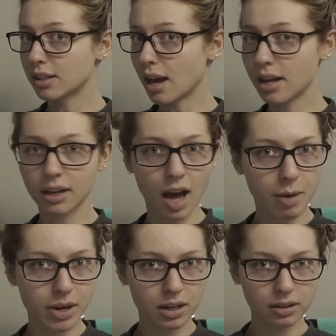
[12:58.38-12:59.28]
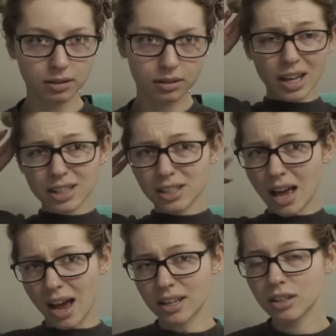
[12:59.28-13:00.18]
done. I mean, it's
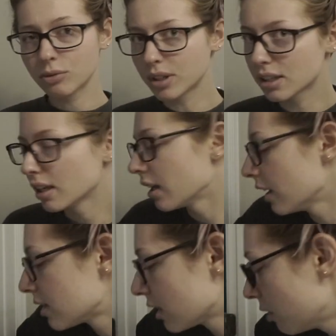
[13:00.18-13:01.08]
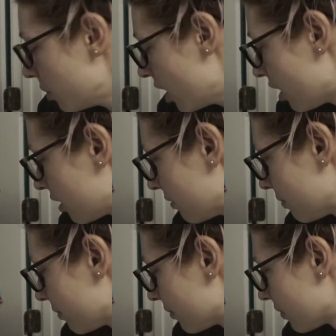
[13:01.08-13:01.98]
kind of, it's like, it's gonna be a,
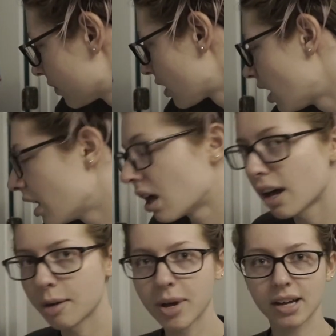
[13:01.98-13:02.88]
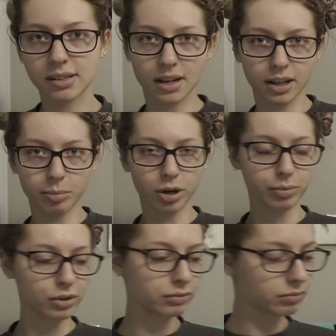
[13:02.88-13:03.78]
a pastel
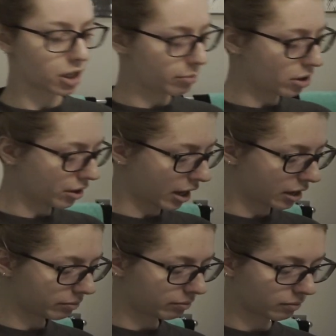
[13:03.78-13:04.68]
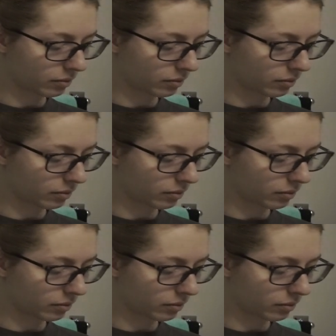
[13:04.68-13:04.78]
purple. It'll be okay.